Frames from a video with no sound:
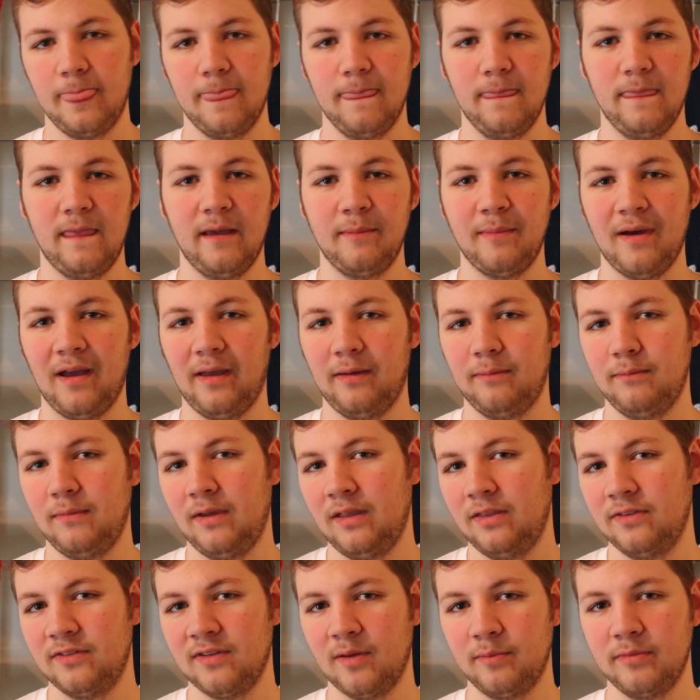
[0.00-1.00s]
They might
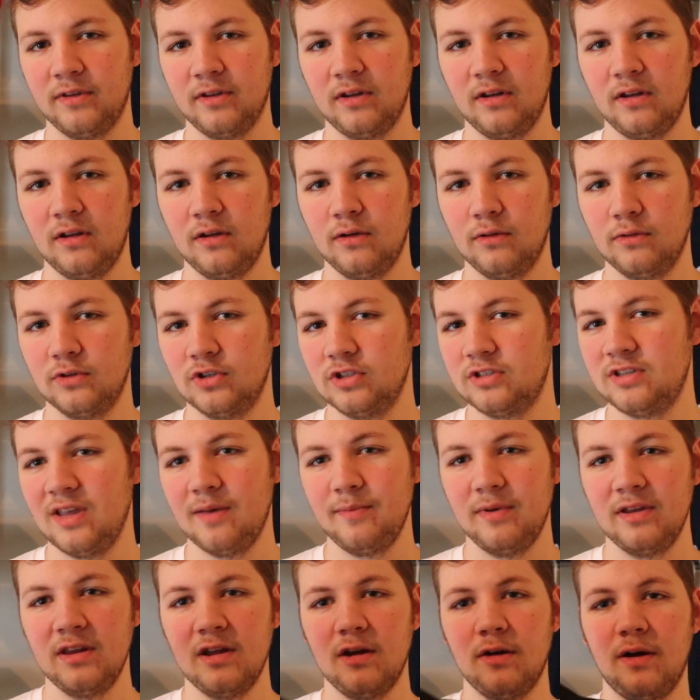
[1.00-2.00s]
mean something to you. Just
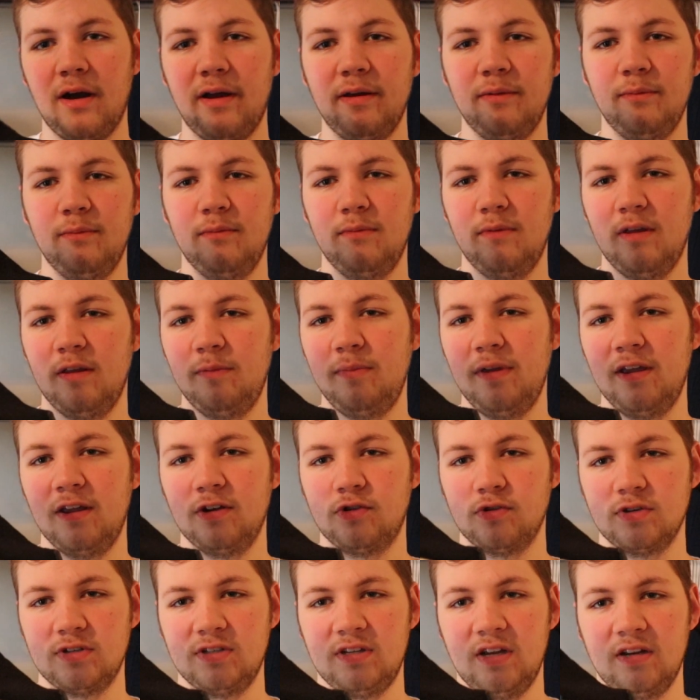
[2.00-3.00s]
let me know. It'd be
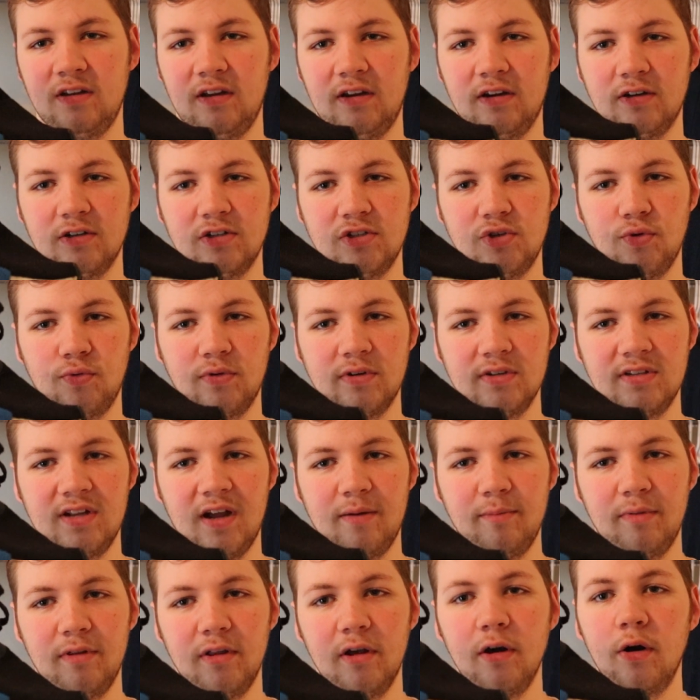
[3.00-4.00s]
interesting to hear stories
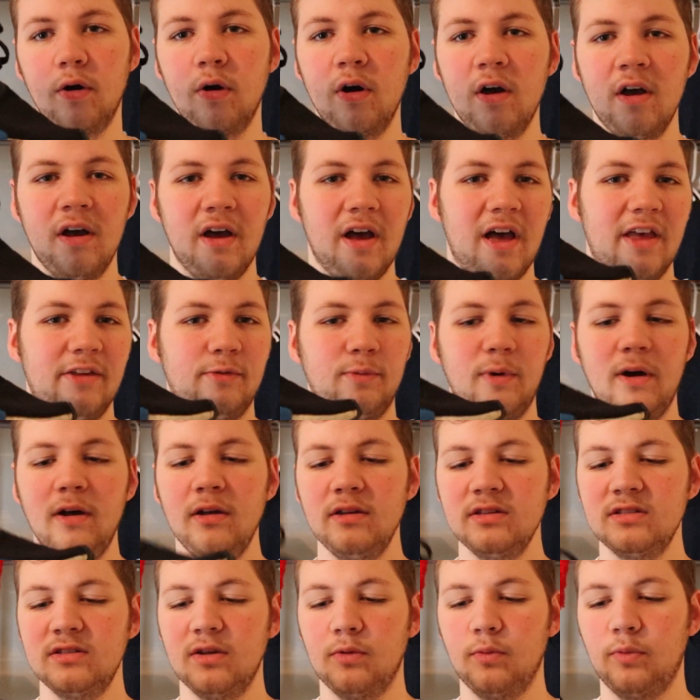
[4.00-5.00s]
down below, as
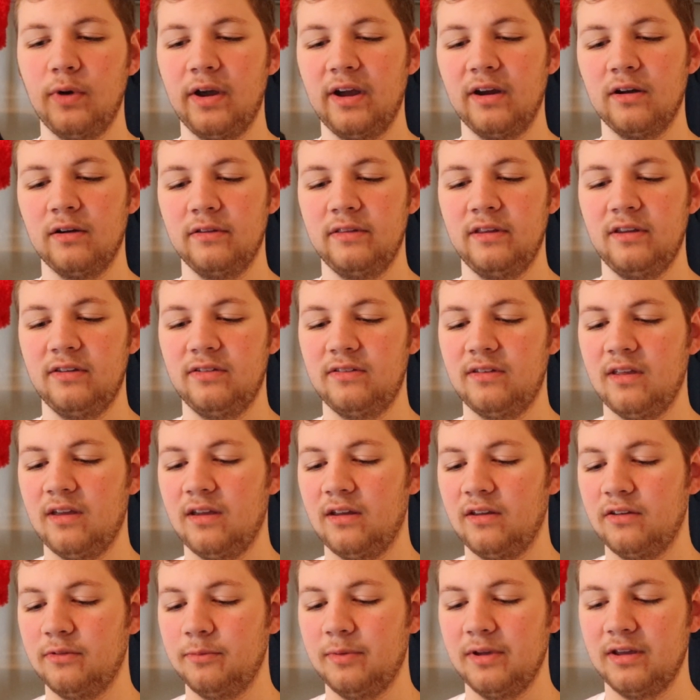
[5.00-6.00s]
well as the wear on these
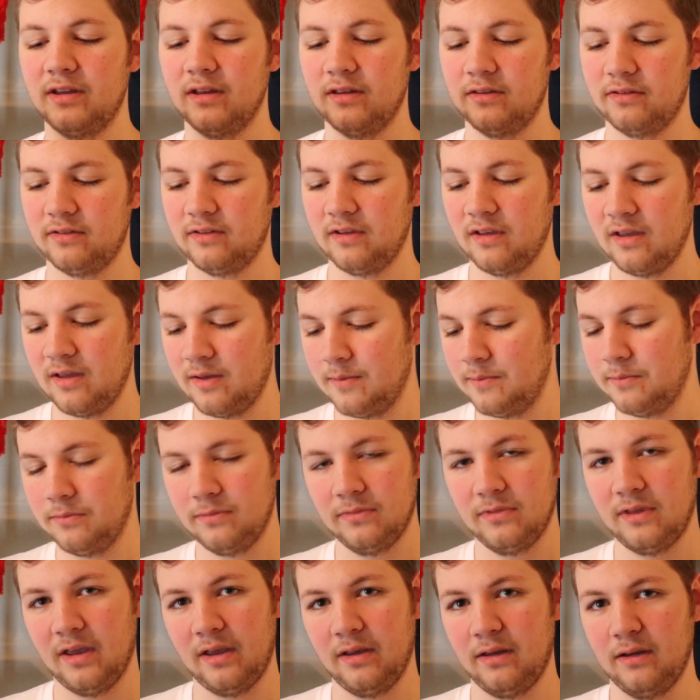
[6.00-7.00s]
things, because
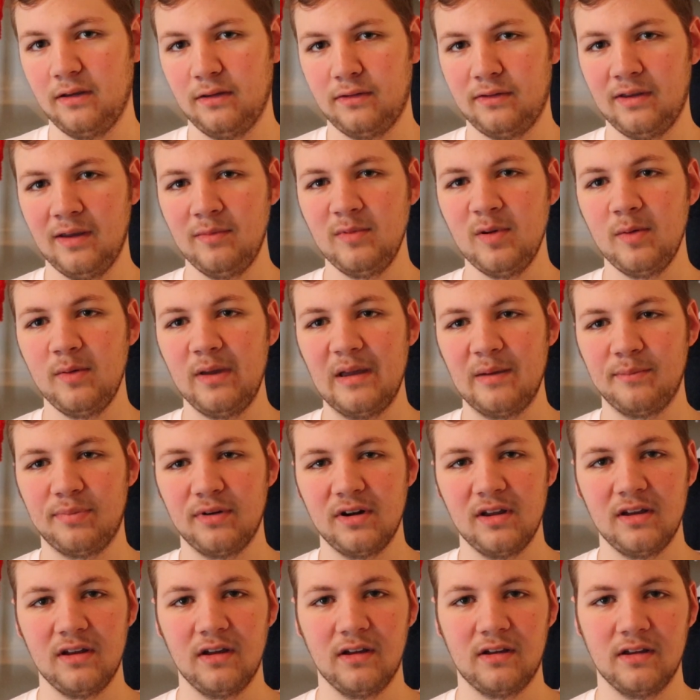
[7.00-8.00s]
they seem to be in
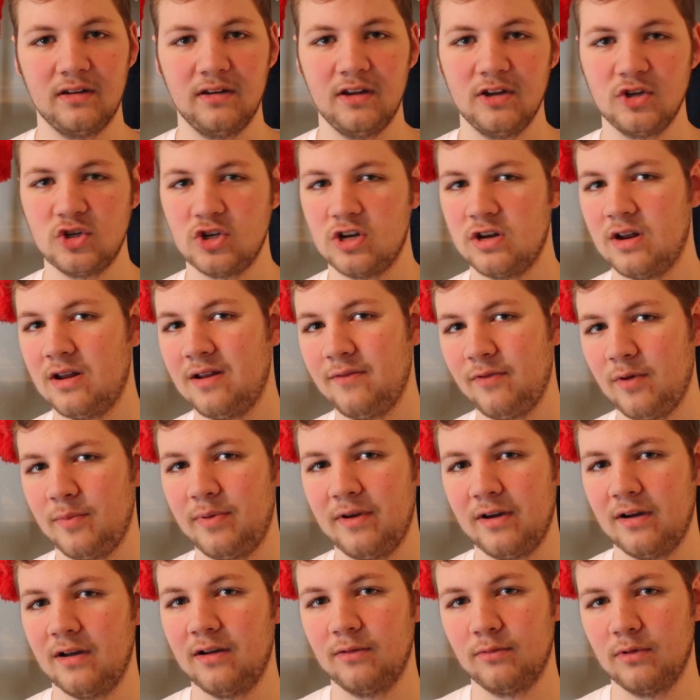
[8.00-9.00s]
pretty good condition, and every
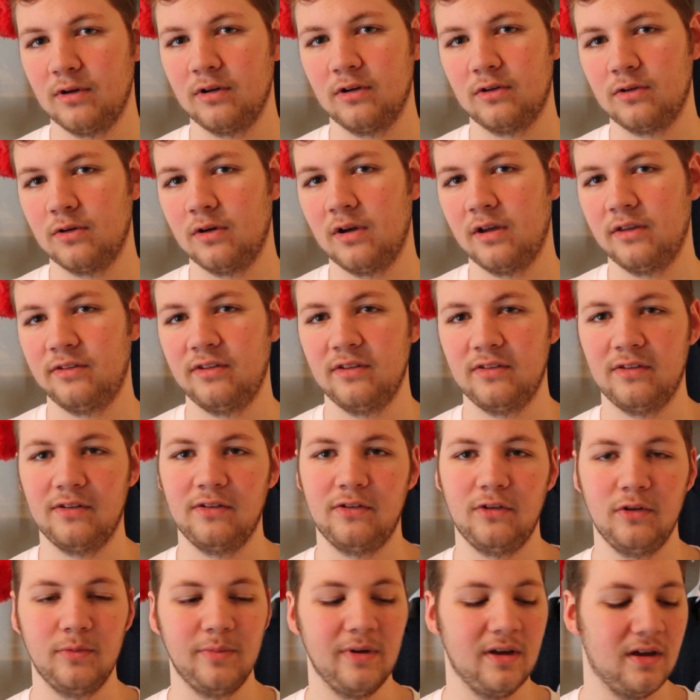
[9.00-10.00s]
pair I run across
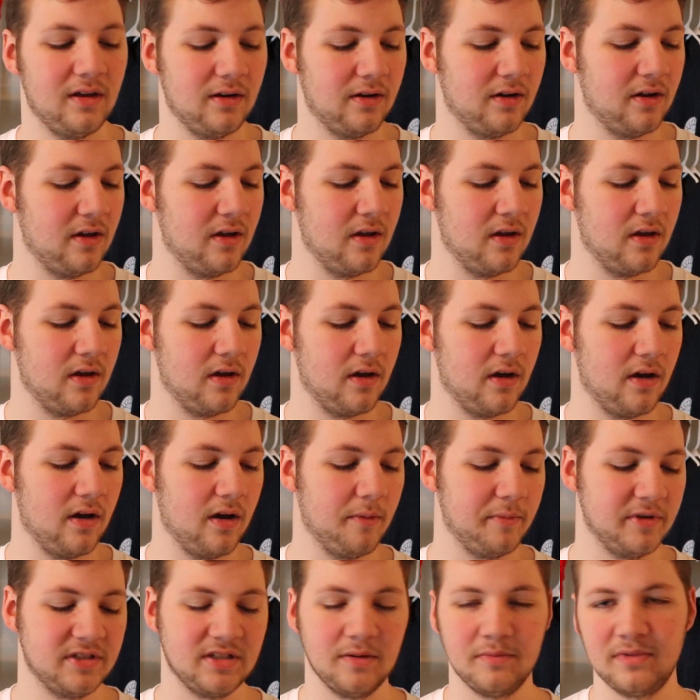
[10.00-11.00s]
isn't too bad.
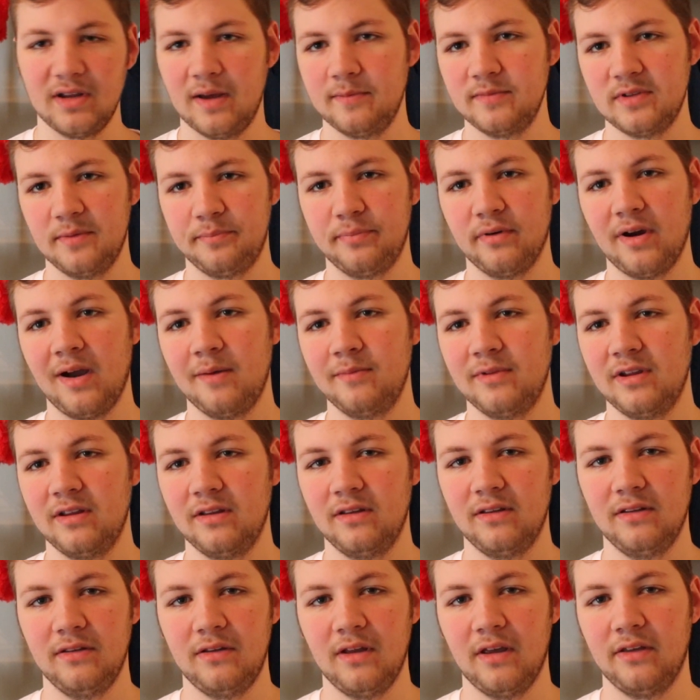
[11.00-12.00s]
But sometimes the prime
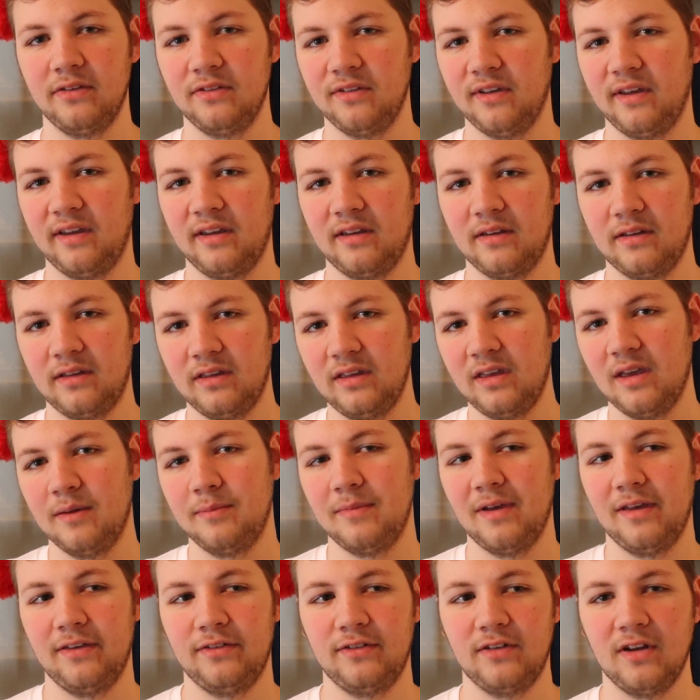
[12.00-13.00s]
knit does like get
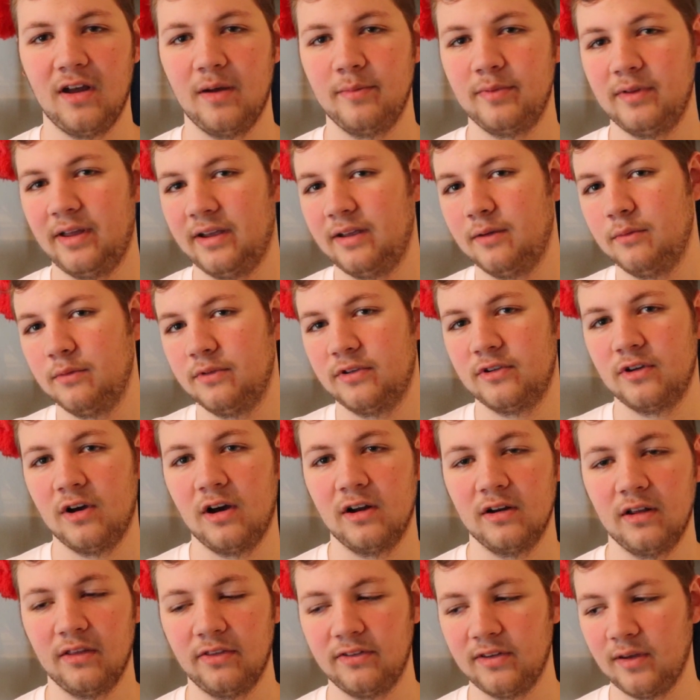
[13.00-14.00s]
messed up, like it was
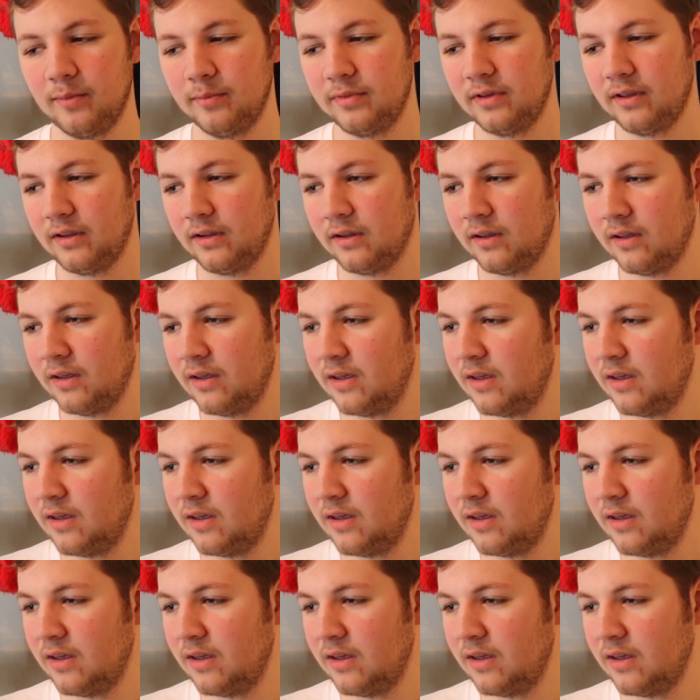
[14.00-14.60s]
caught on something.